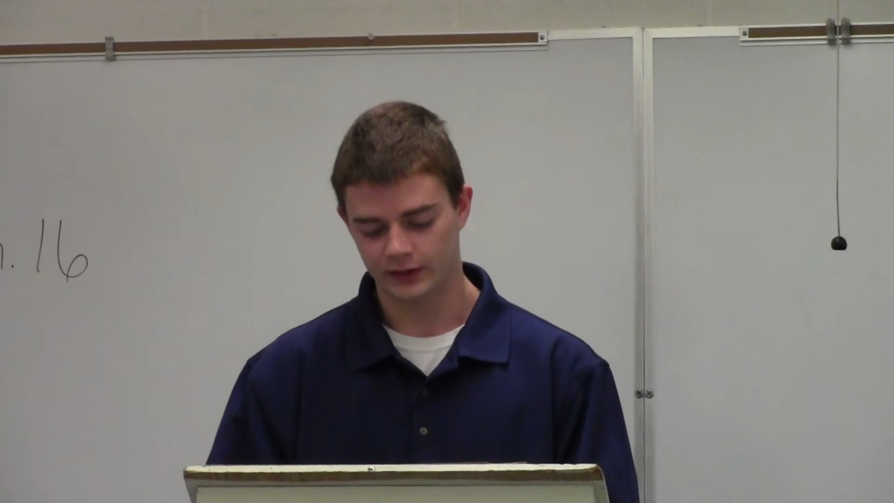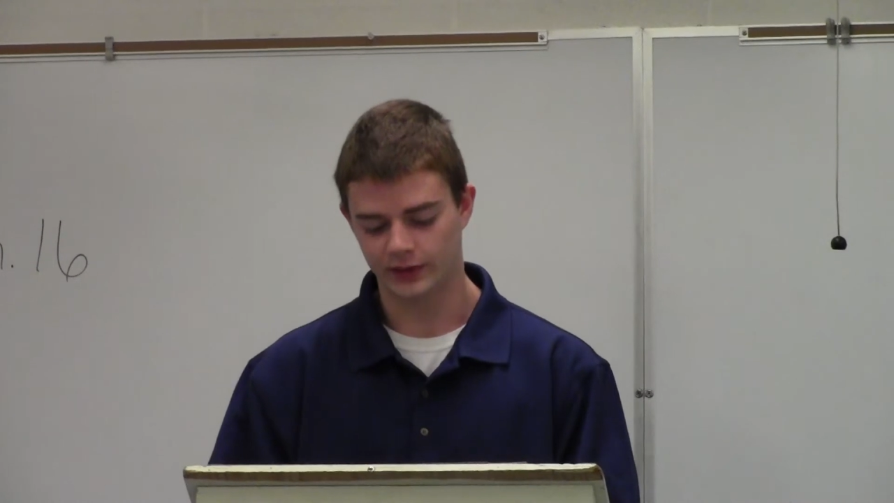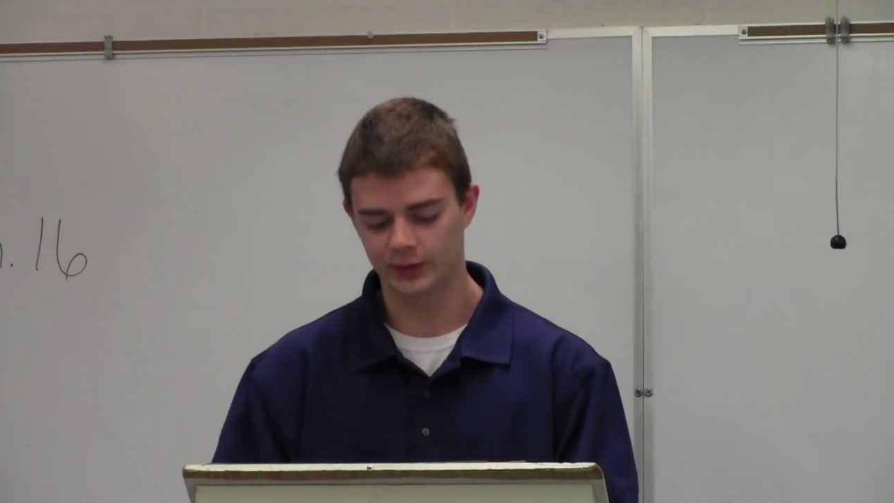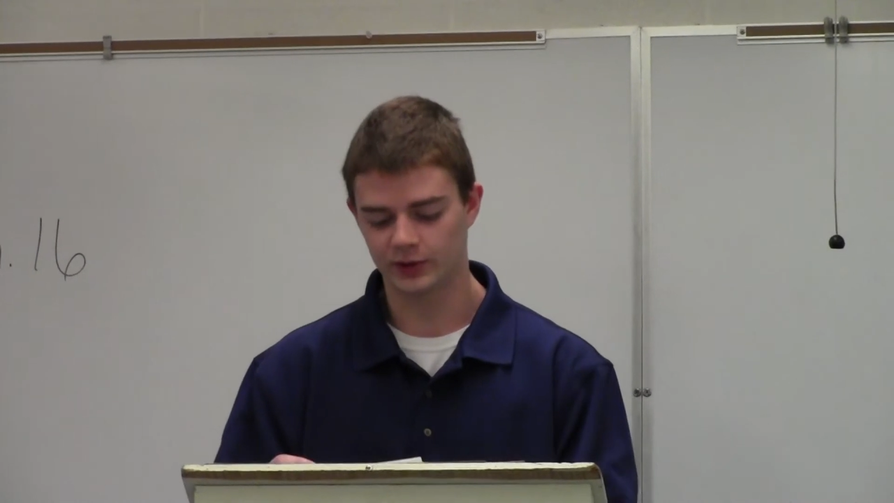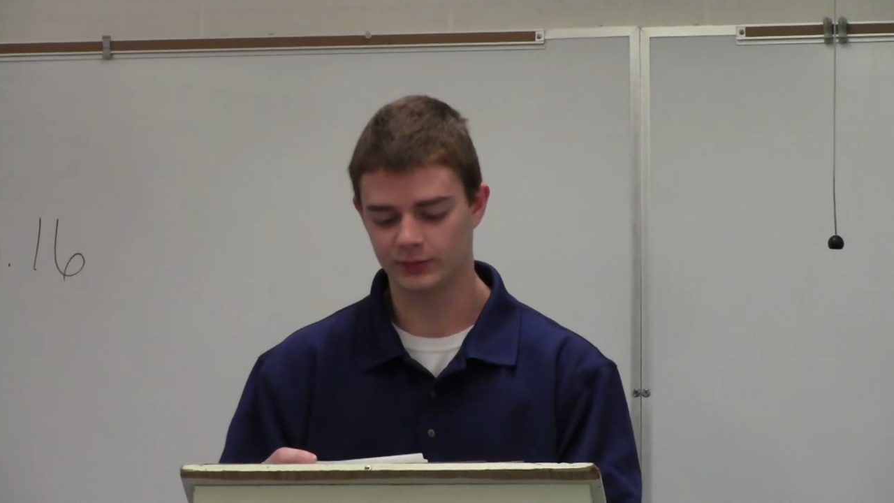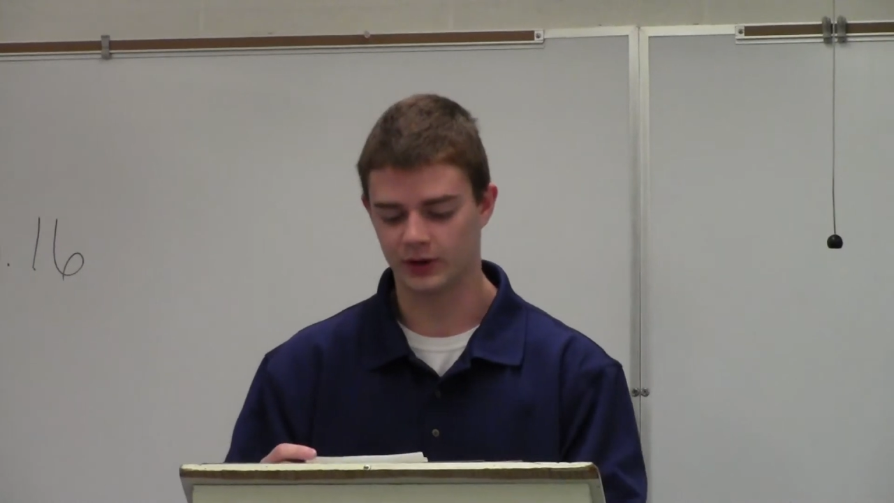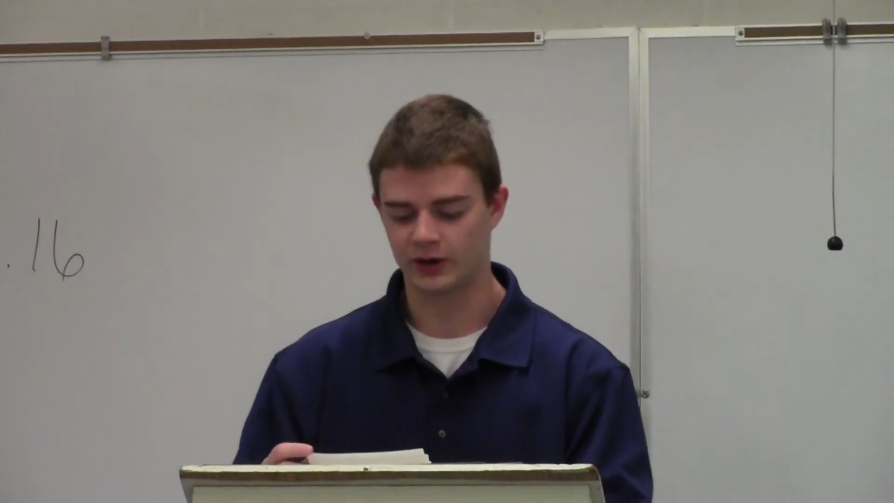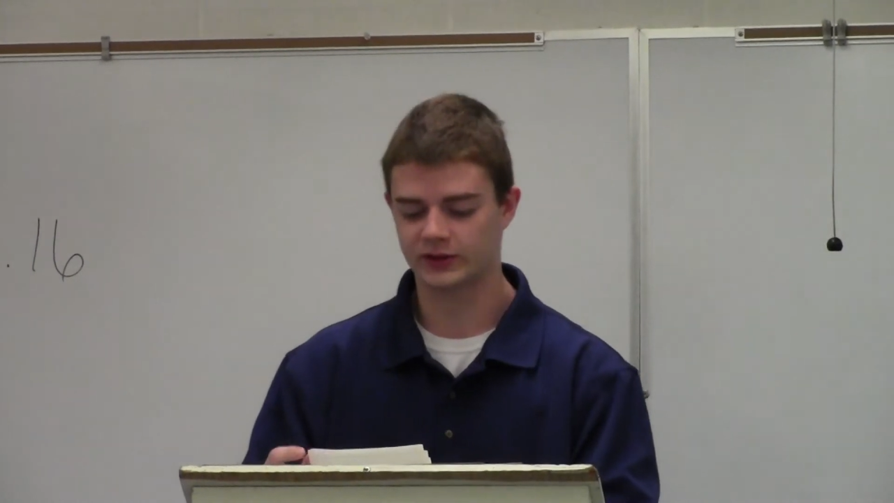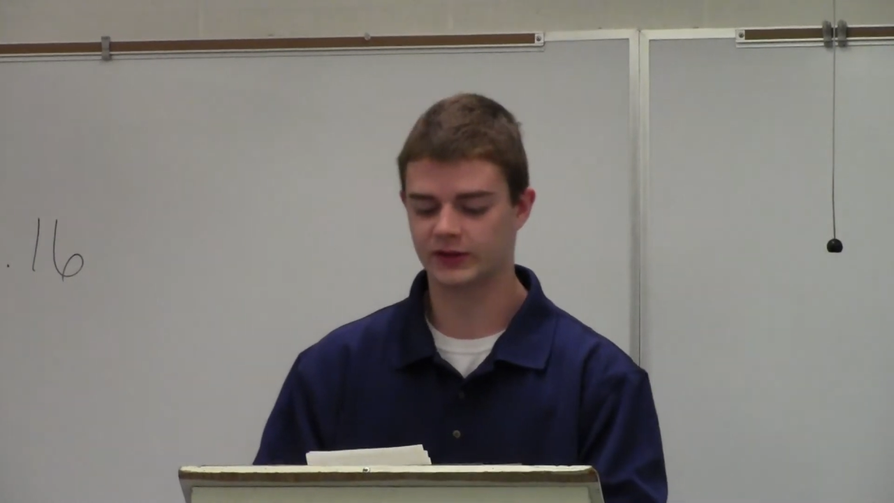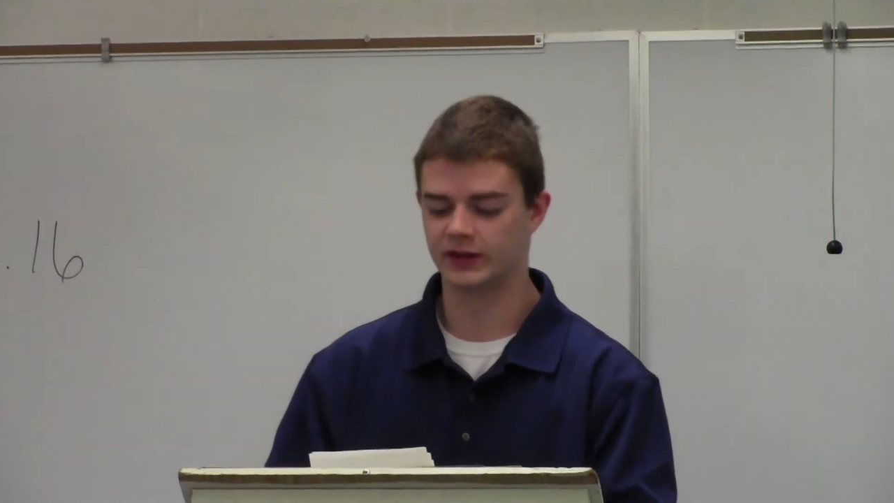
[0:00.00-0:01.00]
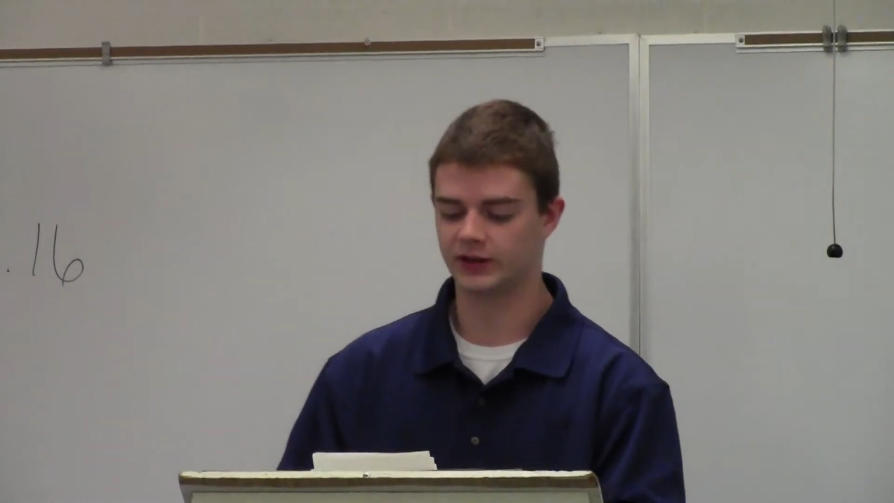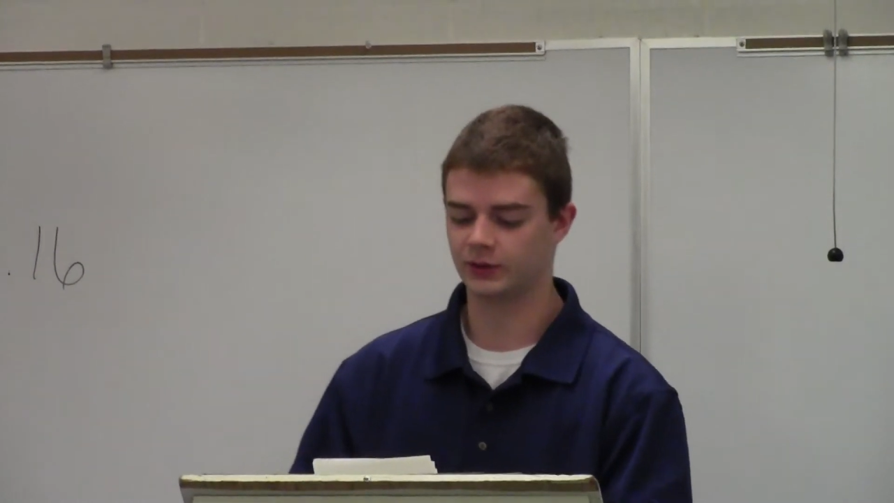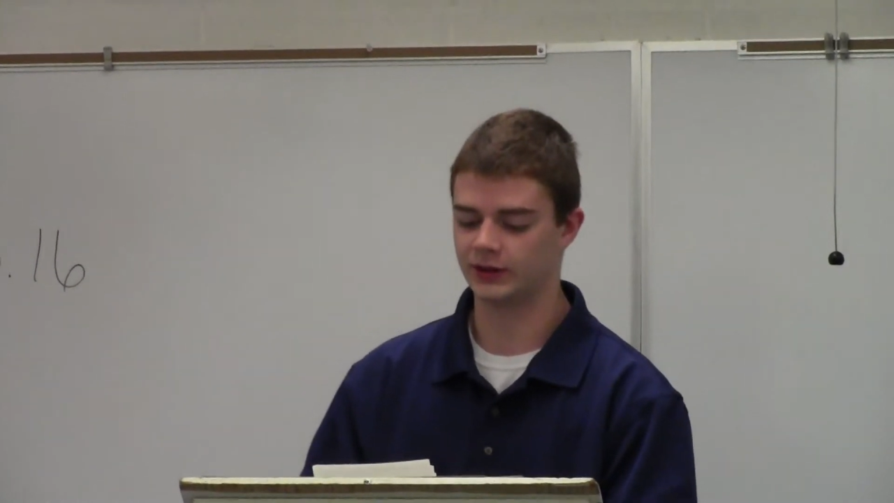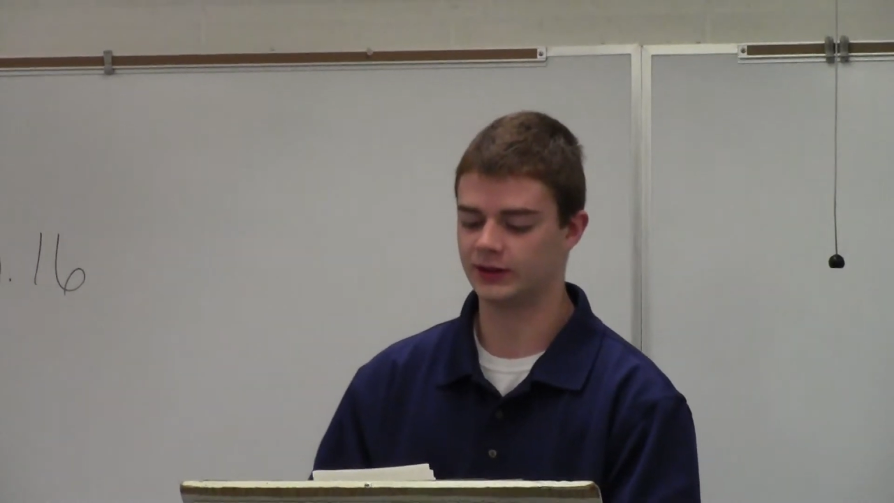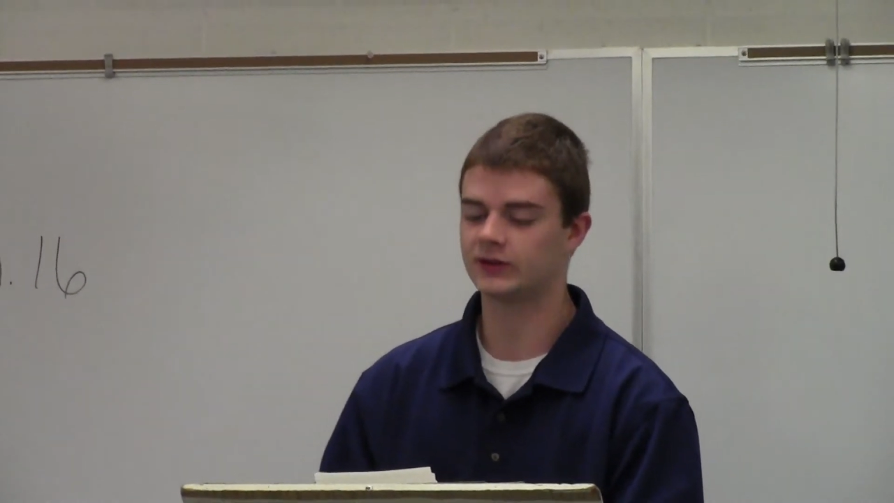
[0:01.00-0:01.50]
Weber and Marx can
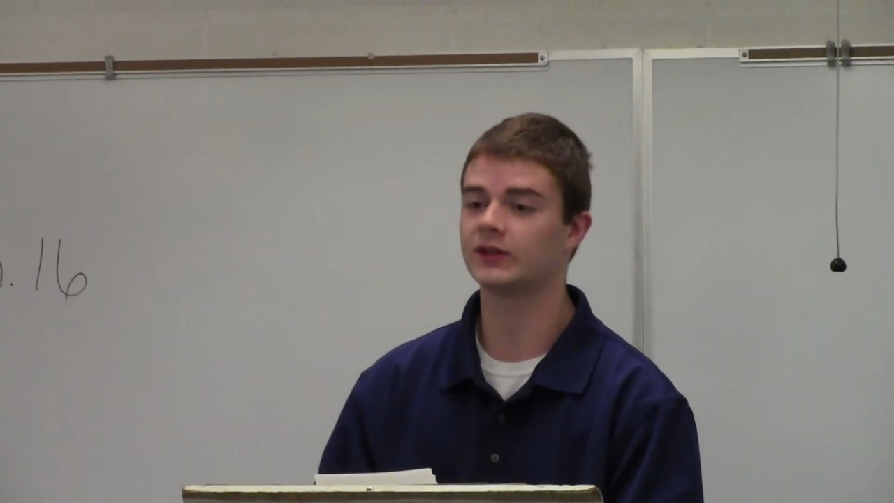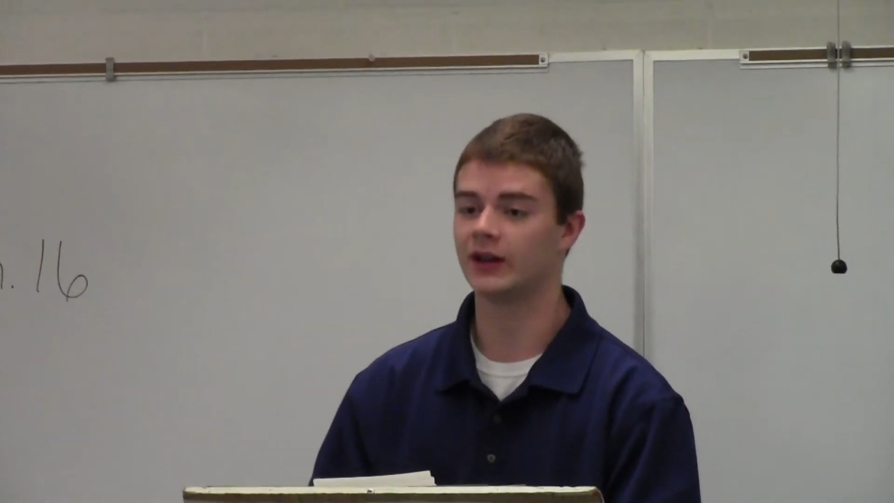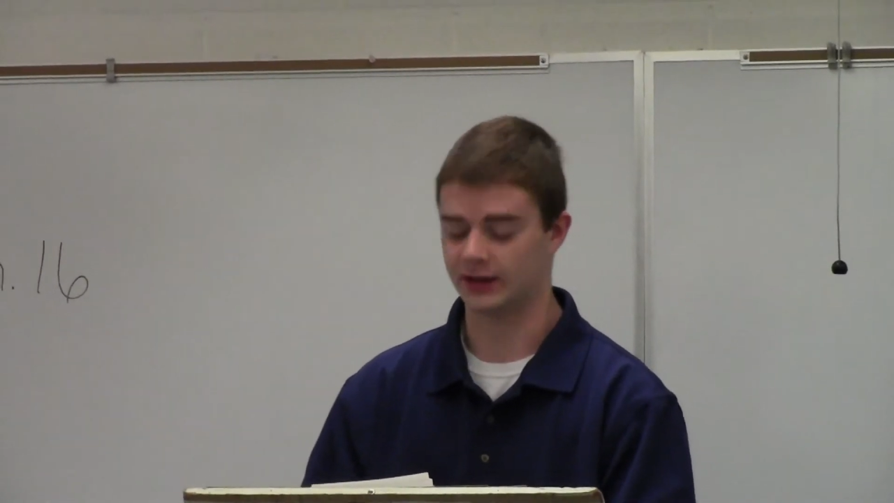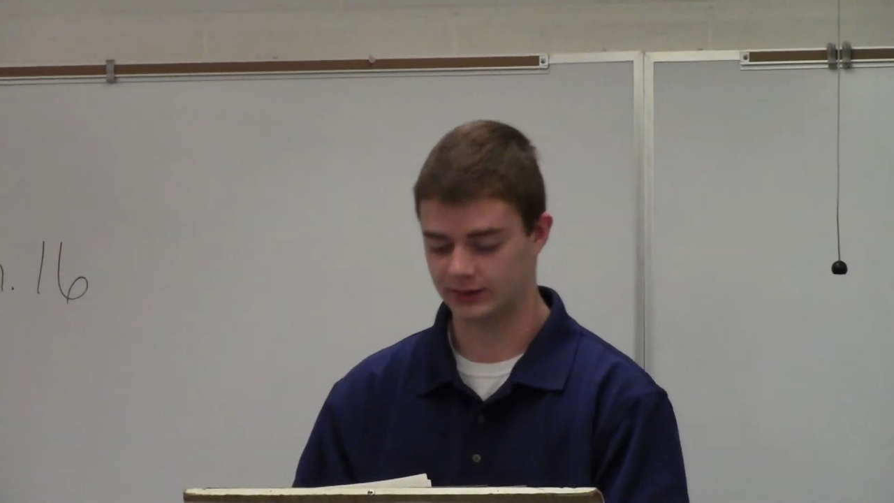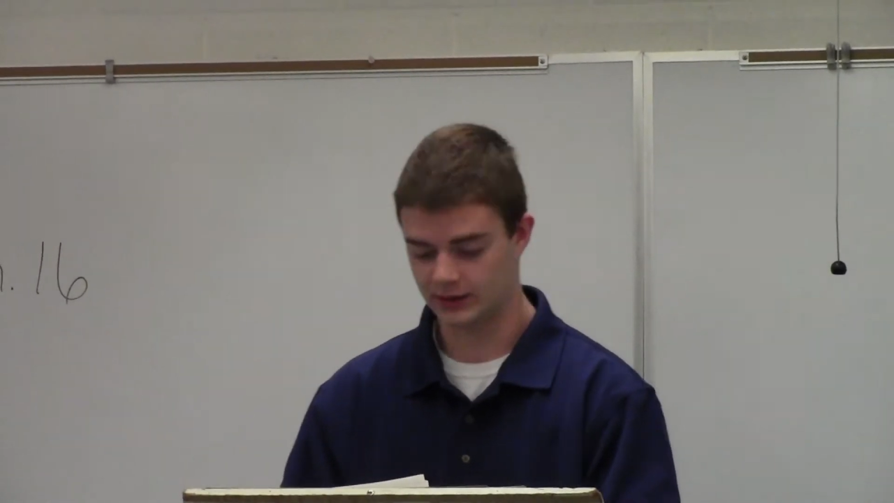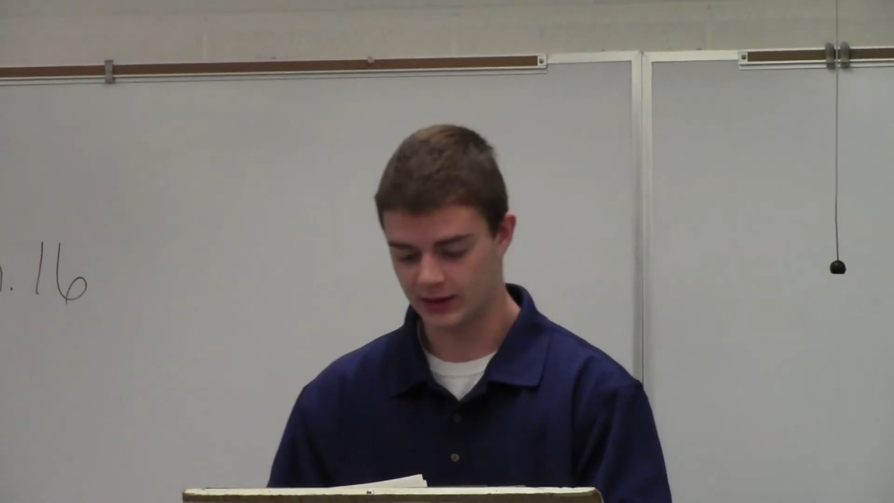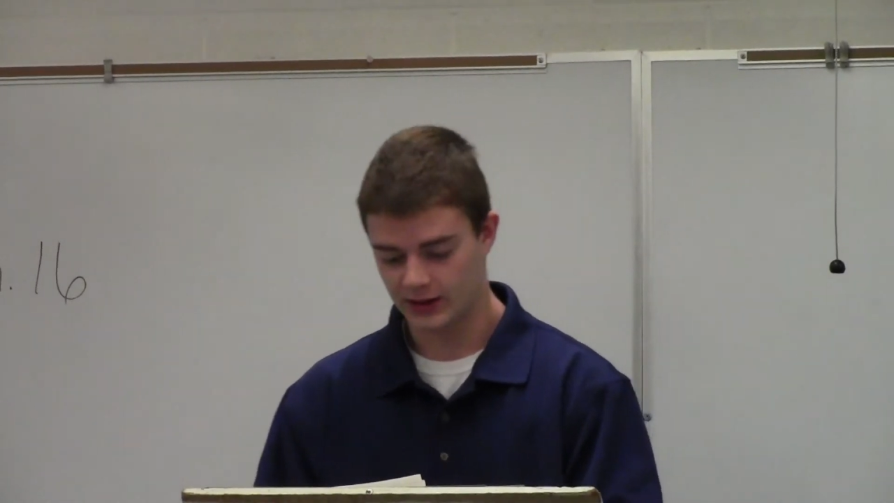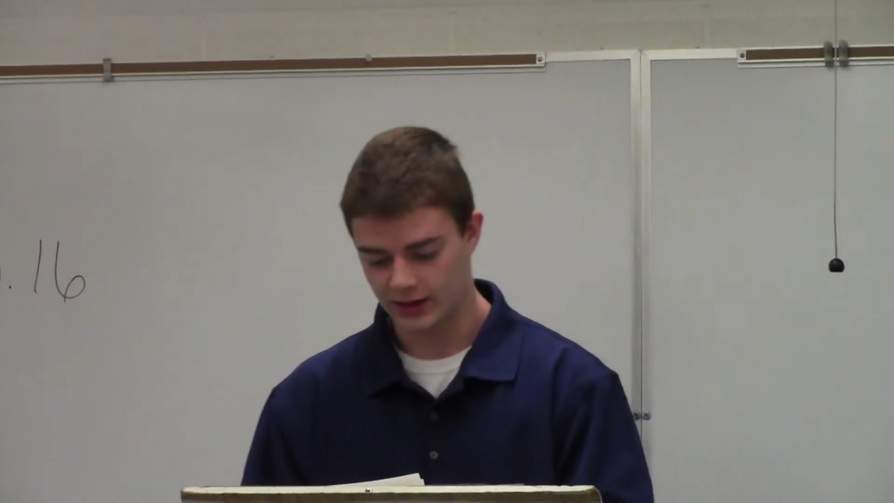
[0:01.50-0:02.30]
agree in saying